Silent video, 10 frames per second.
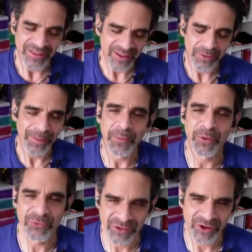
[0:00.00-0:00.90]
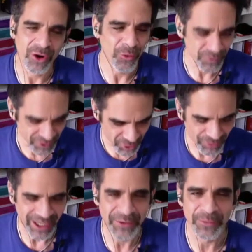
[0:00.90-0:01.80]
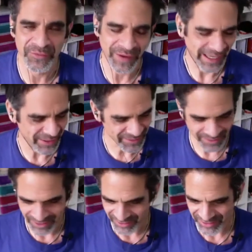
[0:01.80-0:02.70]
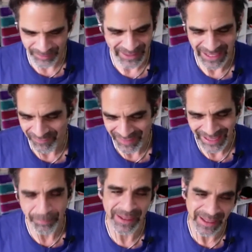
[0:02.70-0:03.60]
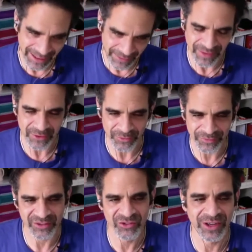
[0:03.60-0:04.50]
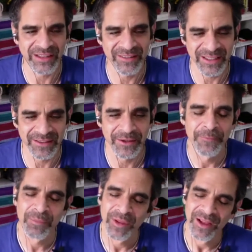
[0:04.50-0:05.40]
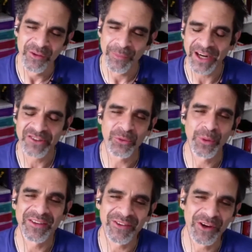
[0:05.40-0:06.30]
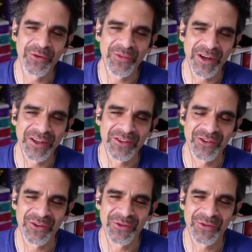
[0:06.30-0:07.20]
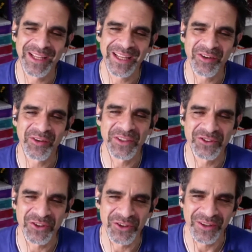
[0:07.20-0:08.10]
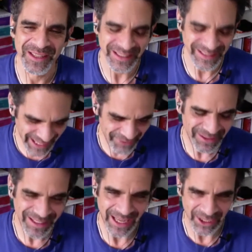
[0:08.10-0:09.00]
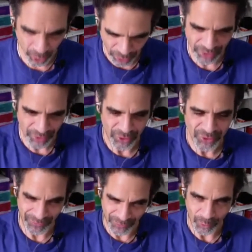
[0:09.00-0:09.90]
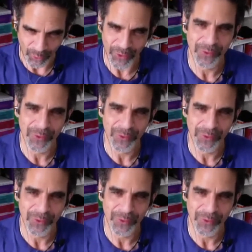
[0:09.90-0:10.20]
complaint was resolved, a new date was found, the customer left happy, if a little frustrated, the manager went over to the individual there and then on the floor